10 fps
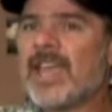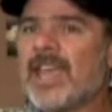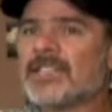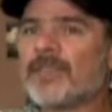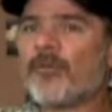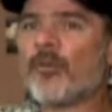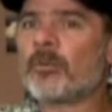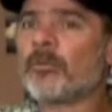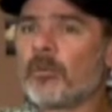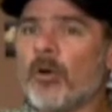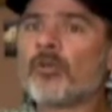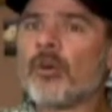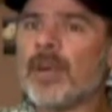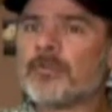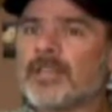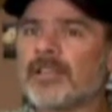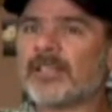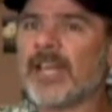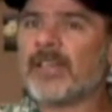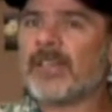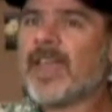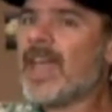is a form of programmed cell death,